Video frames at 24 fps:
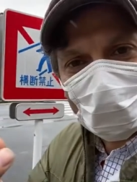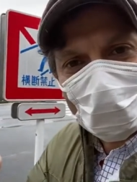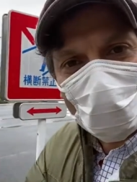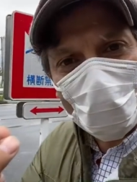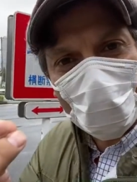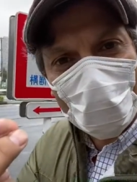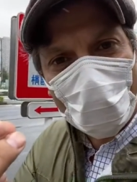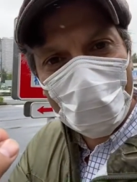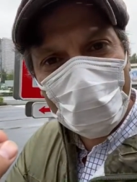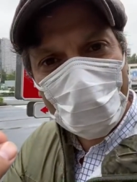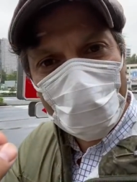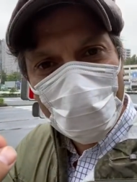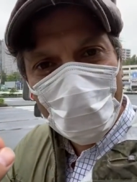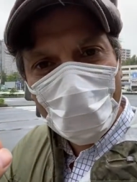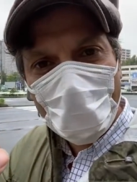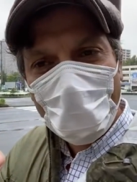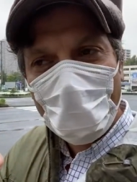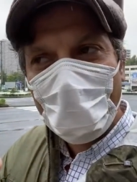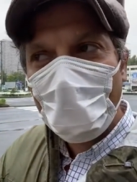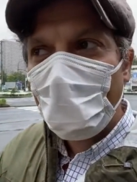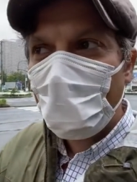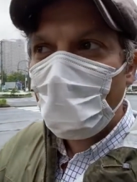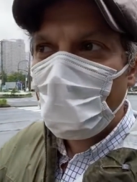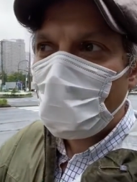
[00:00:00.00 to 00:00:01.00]
card.
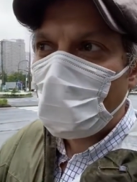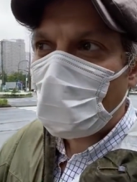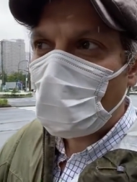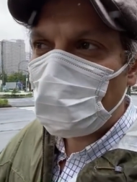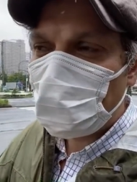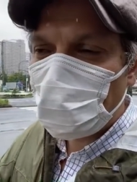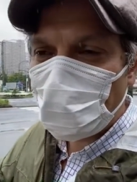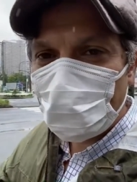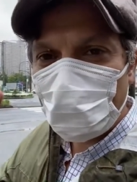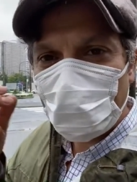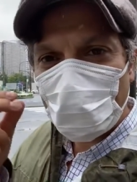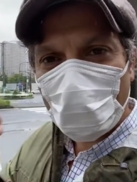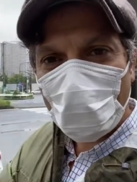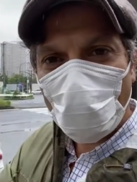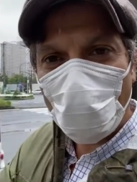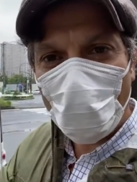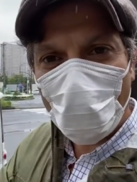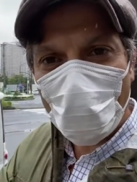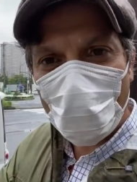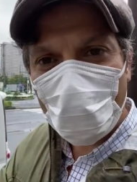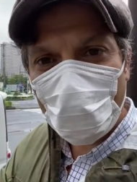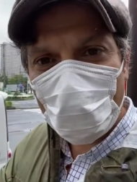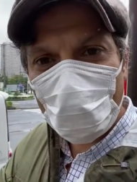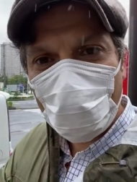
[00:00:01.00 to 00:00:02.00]
I bring the
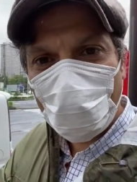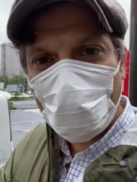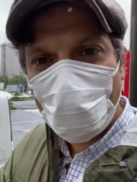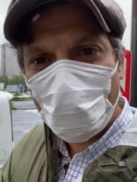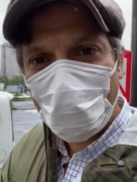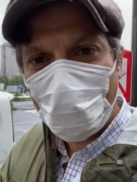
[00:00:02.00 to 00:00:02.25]
card